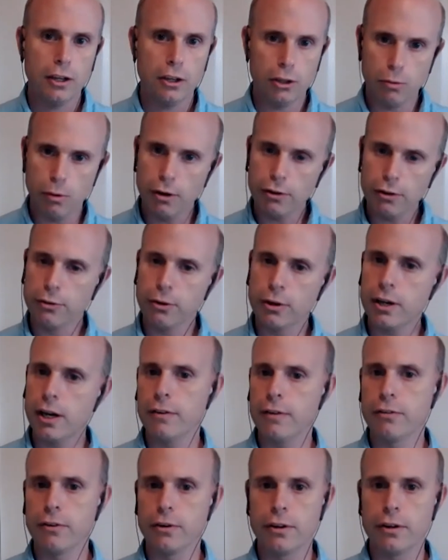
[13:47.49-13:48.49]
You also
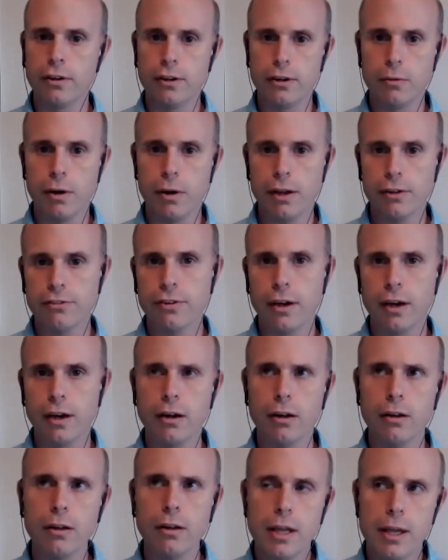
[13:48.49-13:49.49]
cover U S
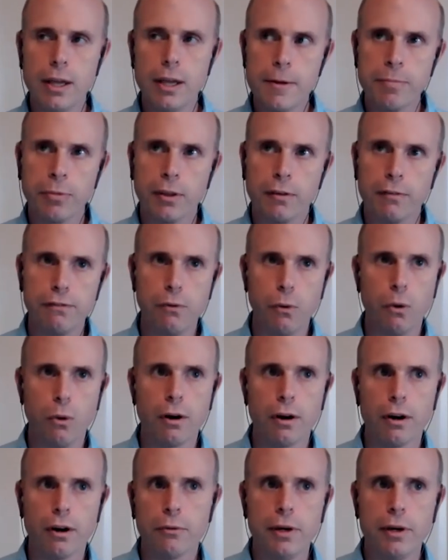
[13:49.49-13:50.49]
L.
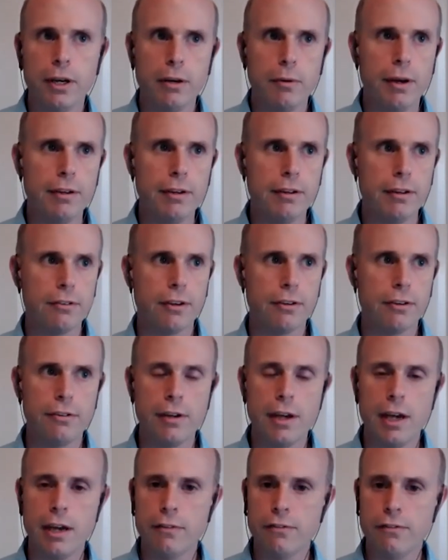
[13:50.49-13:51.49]
For Reno eighteen
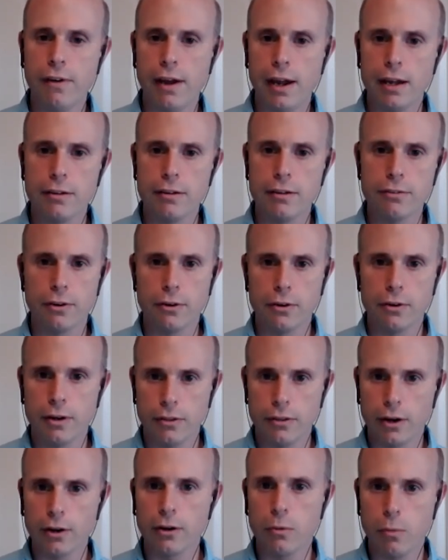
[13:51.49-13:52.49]
sixty-eight fans that are,
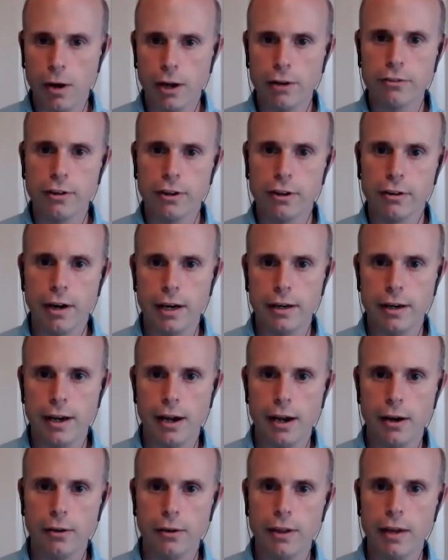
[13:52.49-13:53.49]
that are watching right
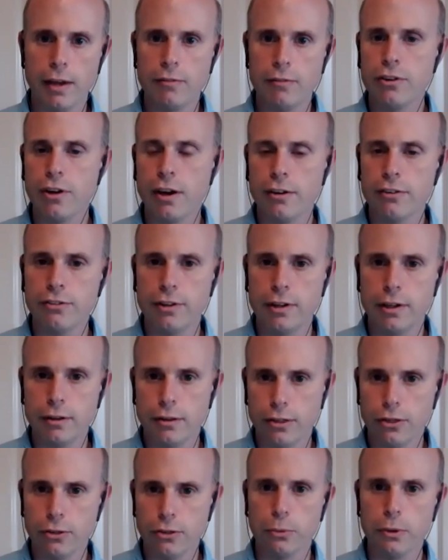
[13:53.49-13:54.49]
now, they've just seen
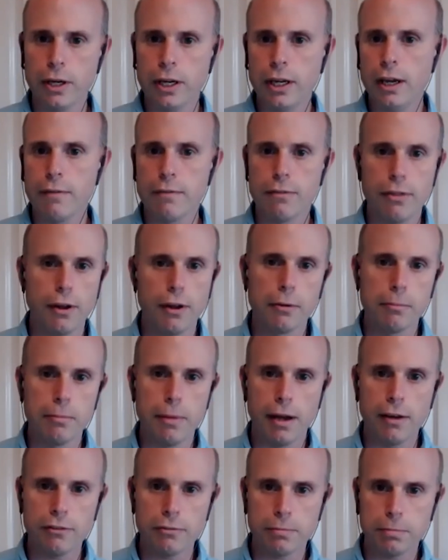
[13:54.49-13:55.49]
three of their
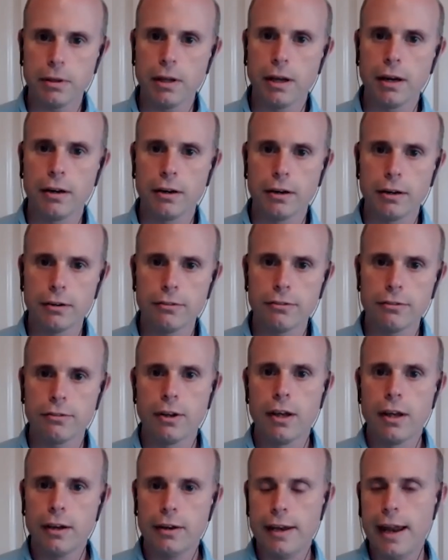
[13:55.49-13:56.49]
best players
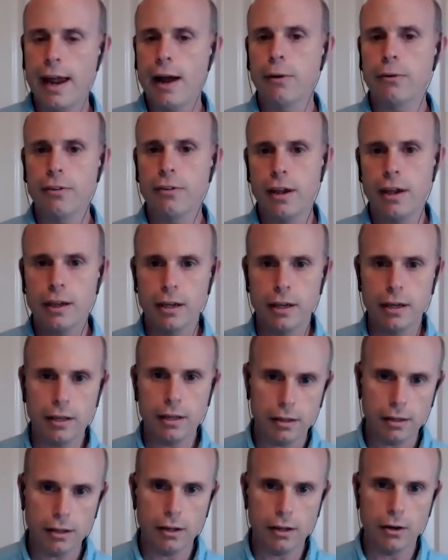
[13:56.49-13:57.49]
now
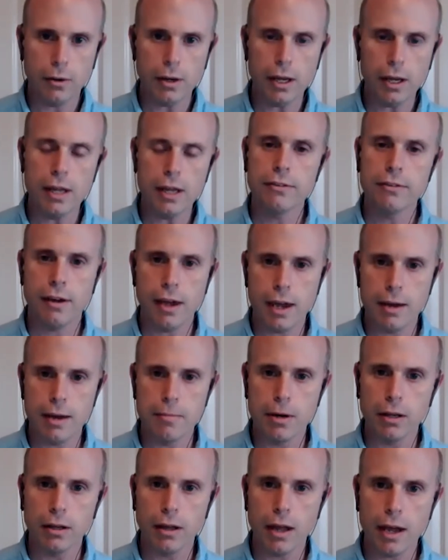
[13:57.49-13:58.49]
taken, you know, into
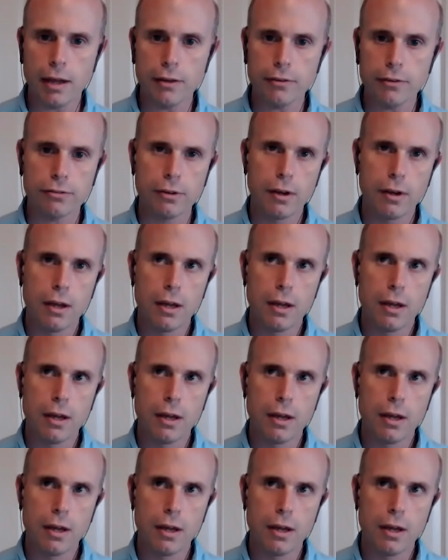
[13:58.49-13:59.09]
M L S.